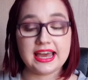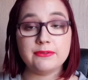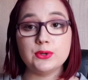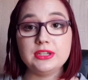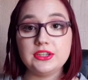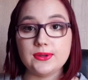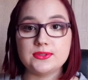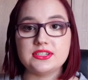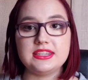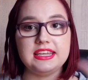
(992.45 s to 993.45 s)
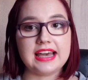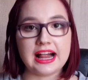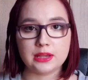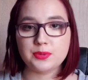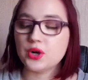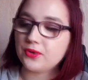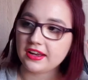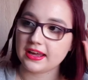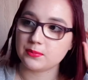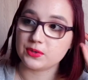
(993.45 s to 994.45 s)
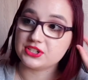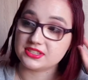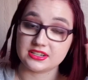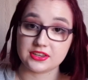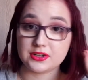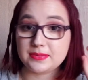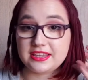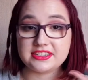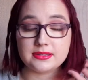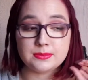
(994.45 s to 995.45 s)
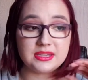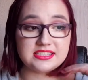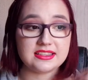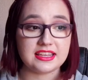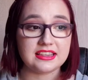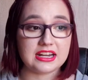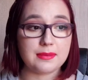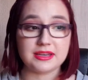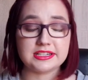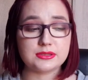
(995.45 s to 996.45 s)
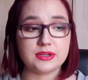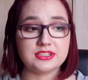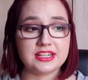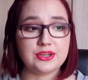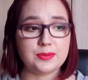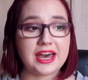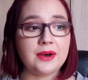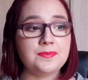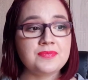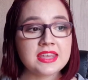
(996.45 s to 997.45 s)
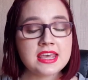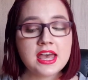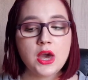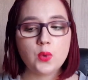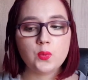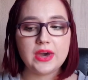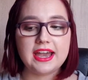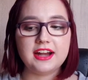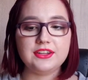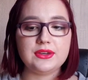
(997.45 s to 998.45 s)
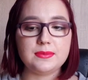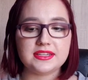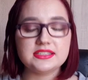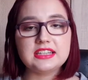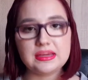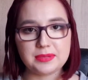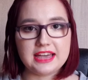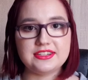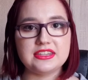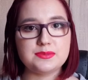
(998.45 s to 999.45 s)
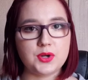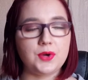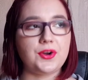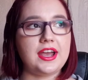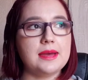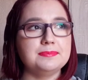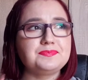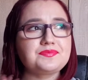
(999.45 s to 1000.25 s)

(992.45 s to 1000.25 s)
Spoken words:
I've only used the ALK program, which is another amazing thing that I might as well tell you about, where you can basically apply to this program